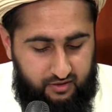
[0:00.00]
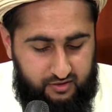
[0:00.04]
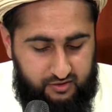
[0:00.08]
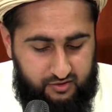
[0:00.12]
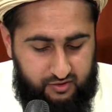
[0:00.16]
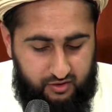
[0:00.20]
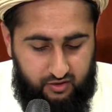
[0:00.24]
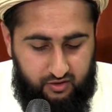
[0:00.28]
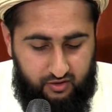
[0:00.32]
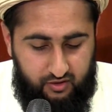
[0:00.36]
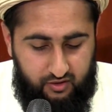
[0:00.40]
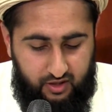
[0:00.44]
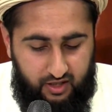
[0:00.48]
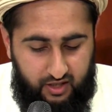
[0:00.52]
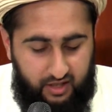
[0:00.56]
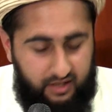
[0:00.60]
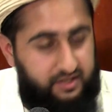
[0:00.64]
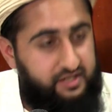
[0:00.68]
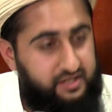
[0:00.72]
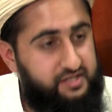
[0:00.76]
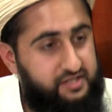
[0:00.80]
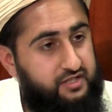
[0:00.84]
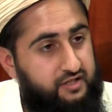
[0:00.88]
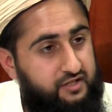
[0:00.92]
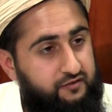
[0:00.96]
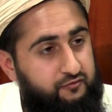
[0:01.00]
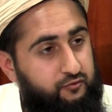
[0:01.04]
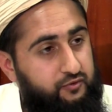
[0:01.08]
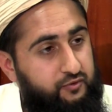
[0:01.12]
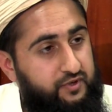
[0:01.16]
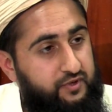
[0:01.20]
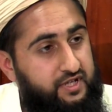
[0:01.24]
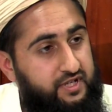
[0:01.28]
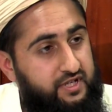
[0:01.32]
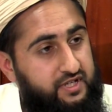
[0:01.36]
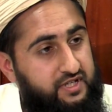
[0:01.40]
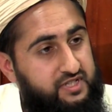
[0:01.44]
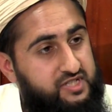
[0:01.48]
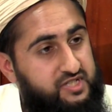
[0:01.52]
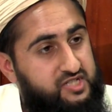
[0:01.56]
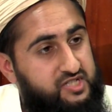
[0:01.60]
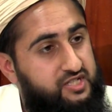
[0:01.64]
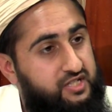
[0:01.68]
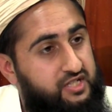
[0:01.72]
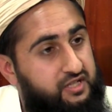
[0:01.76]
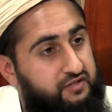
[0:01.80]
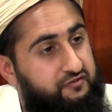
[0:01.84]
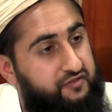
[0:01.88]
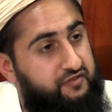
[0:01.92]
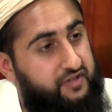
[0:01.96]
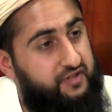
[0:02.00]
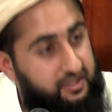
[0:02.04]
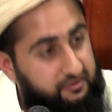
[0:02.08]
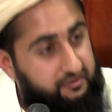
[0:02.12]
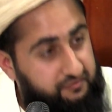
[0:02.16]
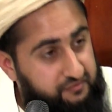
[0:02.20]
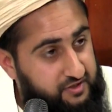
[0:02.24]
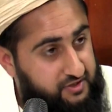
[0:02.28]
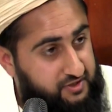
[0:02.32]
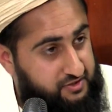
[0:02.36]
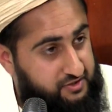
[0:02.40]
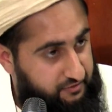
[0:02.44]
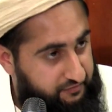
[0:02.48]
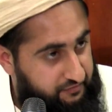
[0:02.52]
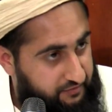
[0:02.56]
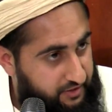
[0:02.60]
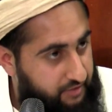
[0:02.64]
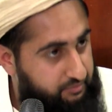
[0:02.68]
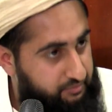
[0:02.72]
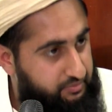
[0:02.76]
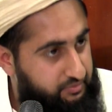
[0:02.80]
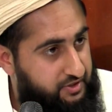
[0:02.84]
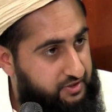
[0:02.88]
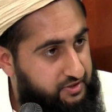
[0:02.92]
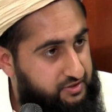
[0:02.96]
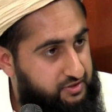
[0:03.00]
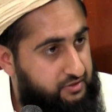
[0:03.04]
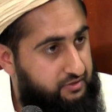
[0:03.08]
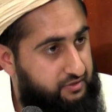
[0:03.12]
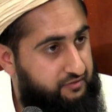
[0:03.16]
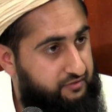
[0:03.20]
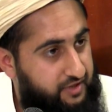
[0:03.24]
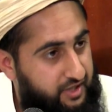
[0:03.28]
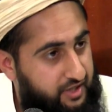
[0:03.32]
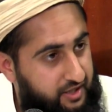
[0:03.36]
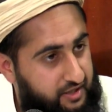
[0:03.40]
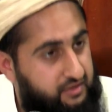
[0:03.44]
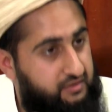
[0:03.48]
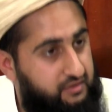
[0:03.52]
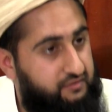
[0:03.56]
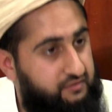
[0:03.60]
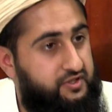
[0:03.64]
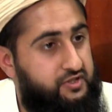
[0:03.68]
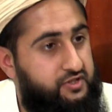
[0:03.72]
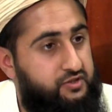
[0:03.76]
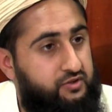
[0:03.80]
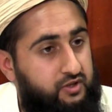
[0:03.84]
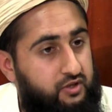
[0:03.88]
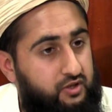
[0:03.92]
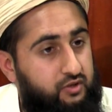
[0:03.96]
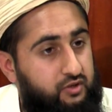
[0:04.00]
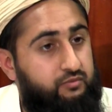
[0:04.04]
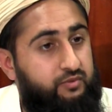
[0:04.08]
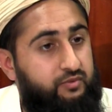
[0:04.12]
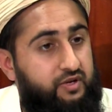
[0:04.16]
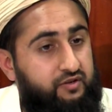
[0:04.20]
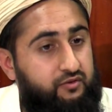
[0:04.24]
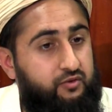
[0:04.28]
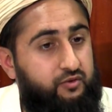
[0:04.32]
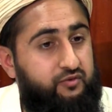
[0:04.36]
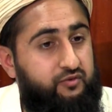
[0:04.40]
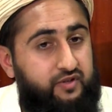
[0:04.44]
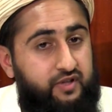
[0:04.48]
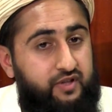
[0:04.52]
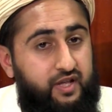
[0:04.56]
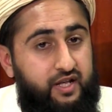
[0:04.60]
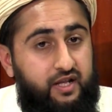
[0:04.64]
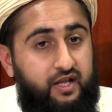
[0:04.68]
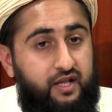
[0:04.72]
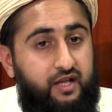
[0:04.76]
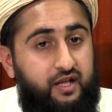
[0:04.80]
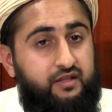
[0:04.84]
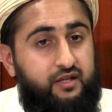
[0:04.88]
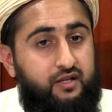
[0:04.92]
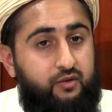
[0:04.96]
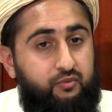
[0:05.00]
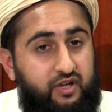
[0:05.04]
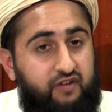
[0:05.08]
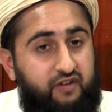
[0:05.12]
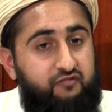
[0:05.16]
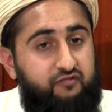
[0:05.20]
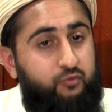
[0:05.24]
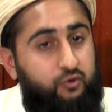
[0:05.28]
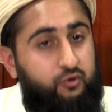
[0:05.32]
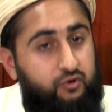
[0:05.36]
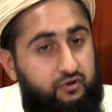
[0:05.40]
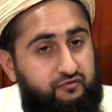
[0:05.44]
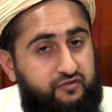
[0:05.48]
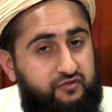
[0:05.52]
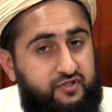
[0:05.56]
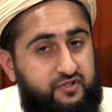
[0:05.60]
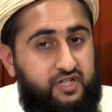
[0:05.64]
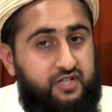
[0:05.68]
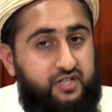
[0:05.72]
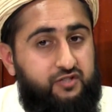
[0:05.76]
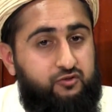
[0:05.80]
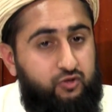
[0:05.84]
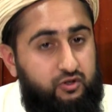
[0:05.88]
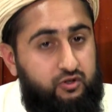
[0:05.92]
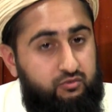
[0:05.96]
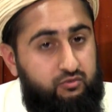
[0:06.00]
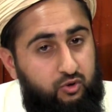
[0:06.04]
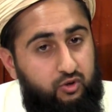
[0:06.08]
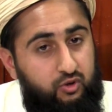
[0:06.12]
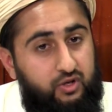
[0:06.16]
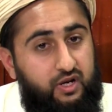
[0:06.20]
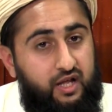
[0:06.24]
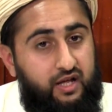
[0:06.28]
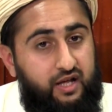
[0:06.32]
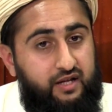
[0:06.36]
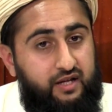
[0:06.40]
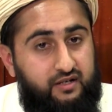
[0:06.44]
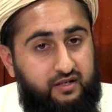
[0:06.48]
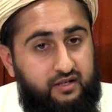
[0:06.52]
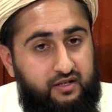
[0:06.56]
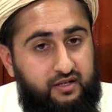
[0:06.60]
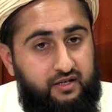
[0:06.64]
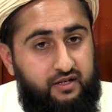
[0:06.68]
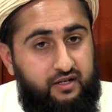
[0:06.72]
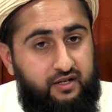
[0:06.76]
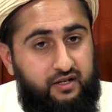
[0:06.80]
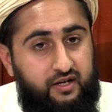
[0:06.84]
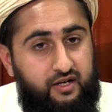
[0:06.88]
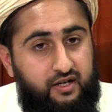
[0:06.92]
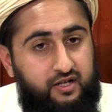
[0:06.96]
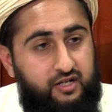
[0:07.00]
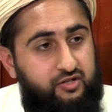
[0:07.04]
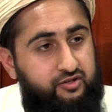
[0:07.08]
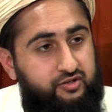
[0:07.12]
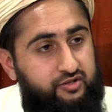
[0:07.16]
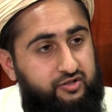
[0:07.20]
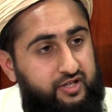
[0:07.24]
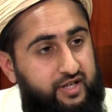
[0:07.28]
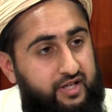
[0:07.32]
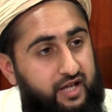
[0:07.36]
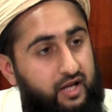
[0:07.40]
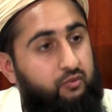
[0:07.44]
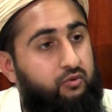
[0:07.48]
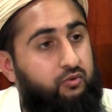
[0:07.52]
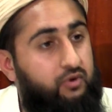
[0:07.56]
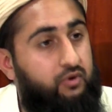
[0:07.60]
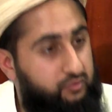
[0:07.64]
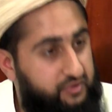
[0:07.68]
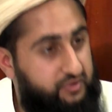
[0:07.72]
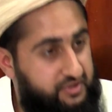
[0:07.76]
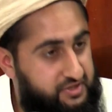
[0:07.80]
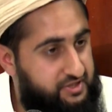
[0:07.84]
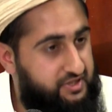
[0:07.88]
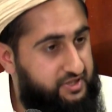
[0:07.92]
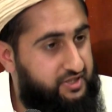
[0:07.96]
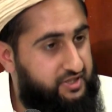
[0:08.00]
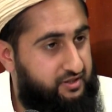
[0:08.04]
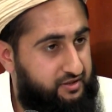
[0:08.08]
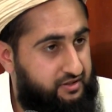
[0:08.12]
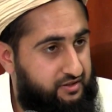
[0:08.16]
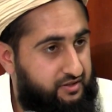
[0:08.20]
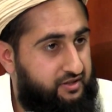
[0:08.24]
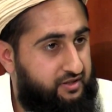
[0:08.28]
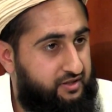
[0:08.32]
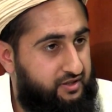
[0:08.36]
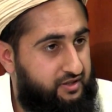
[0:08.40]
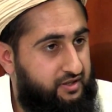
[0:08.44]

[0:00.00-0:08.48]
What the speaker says: So at least if we seek forgiveness of that person, of that individual or whomever, then we have more of a chance, or we're more likely to get what we seek.